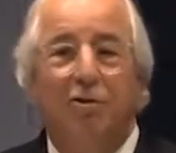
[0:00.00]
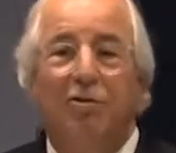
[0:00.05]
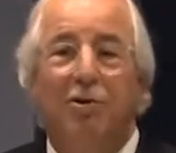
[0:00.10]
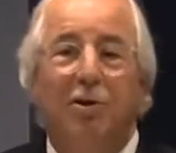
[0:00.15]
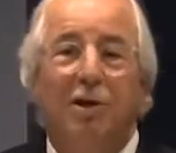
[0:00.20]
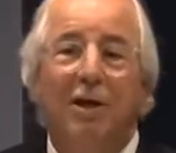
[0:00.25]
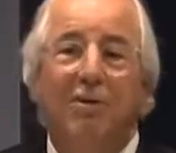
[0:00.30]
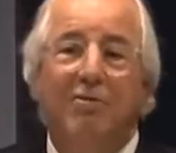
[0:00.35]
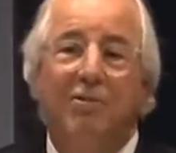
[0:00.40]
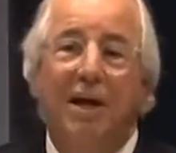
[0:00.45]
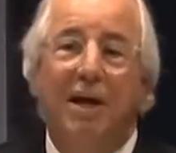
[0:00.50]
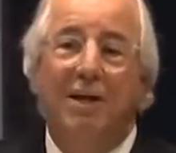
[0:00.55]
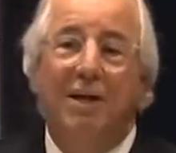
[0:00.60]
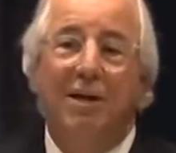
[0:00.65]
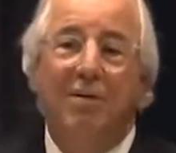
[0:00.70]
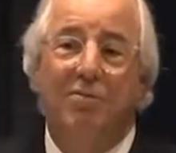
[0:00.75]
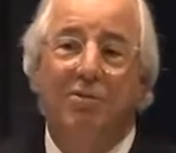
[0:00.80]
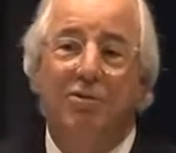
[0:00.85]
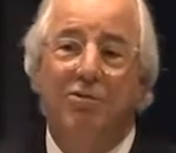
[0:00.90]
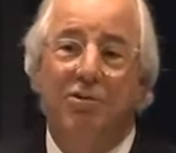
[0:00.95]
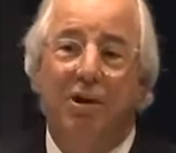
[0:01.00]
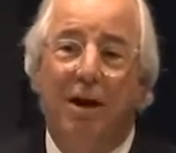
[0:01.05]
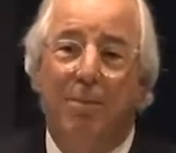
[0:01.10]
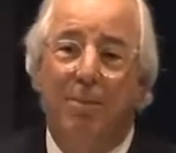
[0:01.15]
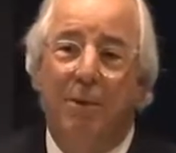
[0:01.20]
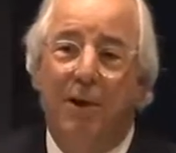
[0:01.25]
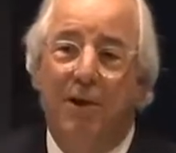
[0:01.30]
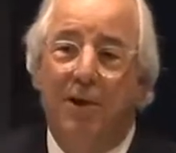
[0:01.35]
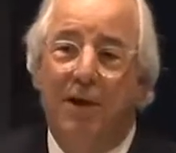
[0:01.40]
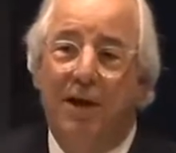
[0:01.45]
So yes, I love to
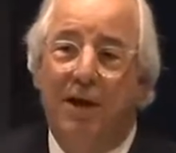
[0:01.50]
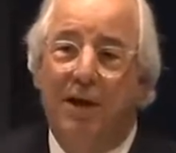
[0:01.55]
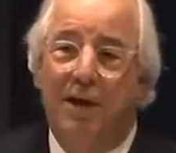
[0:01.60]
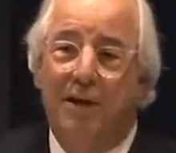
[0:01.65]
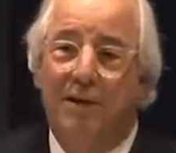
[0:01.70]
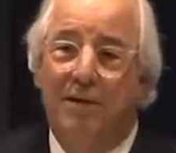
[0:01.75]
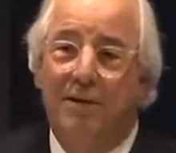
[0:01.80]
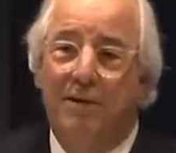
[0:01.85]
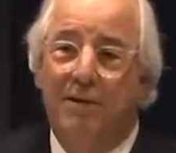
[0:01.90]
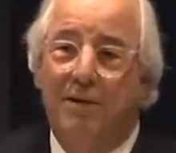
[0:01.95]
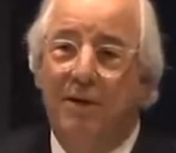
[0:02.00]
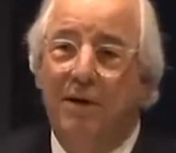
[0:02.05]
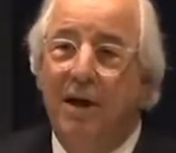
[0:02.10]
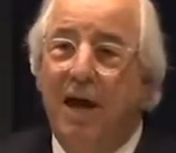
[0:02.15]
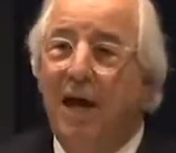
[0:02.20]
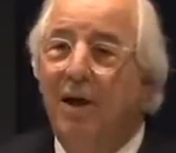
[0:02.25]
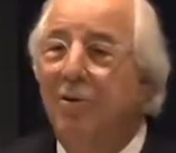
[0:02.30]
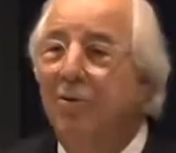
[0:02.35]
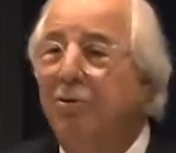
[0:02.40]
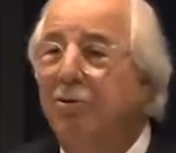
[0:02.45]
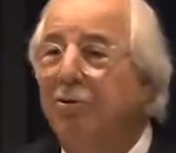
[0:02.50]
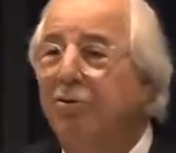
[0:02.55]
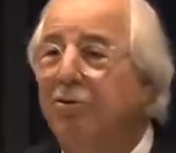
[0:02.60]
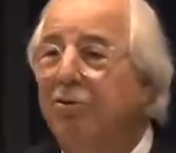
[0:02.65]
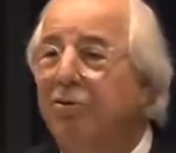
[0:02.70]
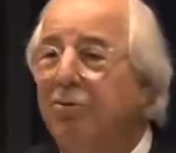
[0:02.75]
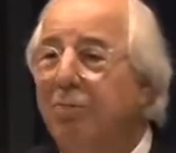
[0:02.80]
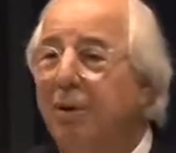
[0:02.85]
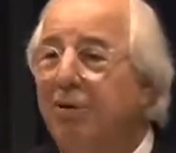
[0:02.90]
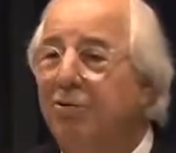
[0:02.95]
shop online. I don't
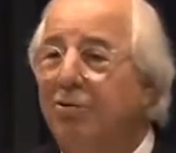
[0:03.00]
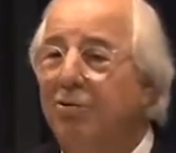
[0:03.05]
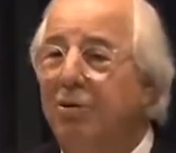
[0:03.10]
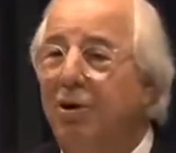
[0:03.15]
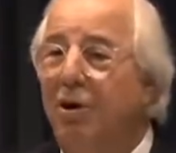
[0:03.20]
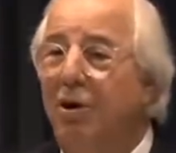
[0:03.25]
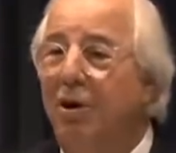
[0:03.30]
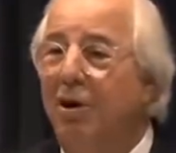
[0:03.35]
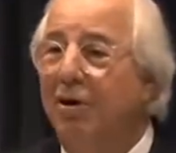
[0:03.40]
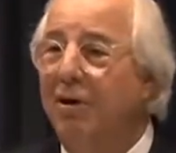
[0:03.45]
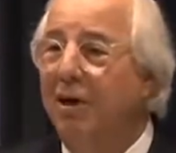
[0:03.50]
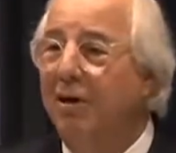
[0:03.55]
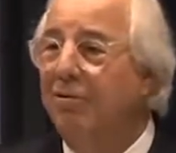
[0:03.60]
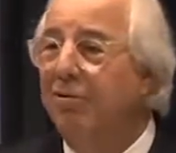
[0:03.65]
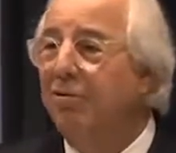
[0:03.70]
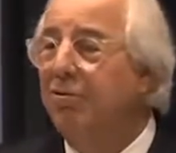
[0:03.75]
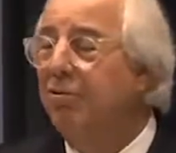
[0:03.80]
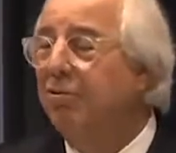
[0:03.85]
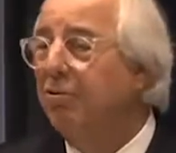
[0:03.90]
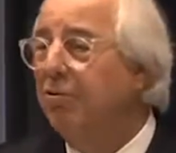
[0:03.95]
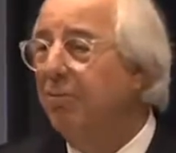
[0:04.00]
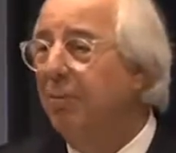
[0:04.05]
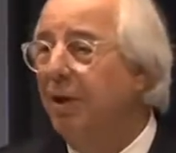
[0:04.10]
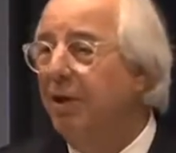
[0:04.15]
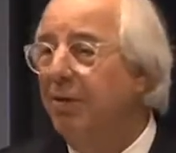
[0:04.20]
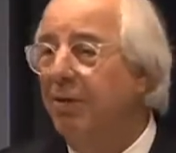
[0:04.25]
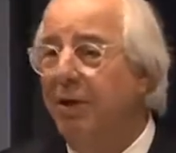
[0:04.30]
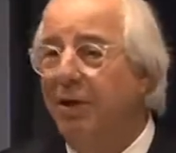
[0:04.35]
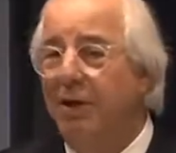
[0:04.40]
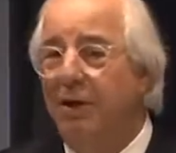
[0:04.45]
use a special card, I just use
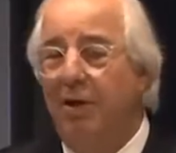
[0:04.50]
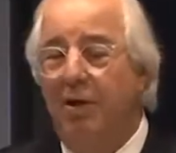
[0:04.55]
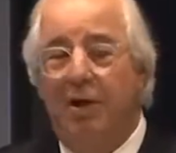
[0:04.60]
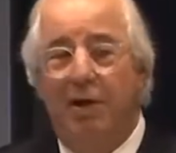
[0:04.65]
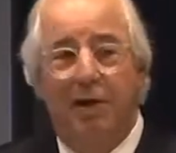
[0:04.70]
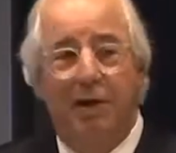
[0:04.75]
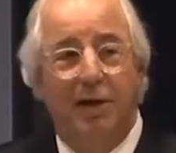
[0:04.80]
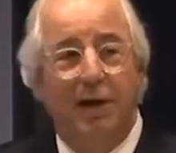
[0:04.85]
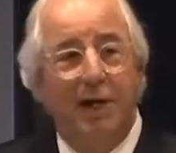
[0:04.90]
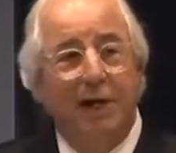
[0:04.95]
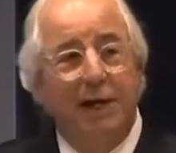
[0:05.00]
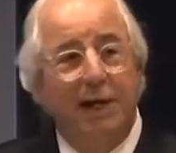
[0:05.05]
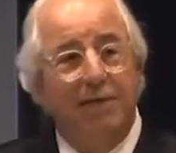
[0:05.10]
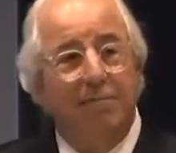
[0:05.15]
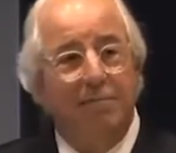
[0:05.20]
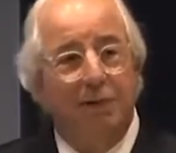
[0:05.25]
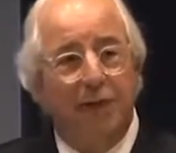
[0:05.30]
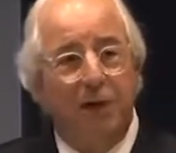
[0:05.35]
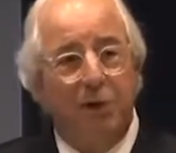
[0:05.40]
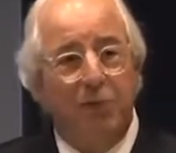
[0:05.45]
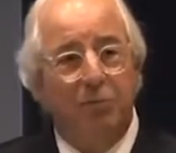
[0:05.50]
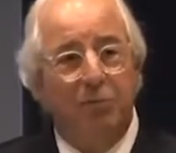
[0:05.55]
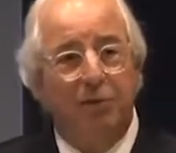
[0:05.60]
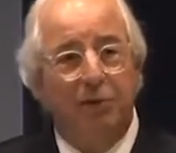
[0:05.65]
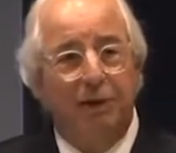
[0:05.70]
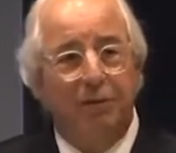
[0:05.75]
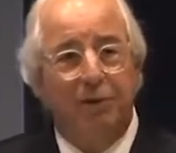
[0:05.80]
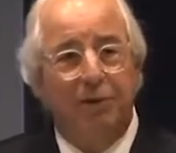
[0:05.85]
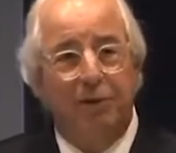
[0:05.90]
my credit card. If they don't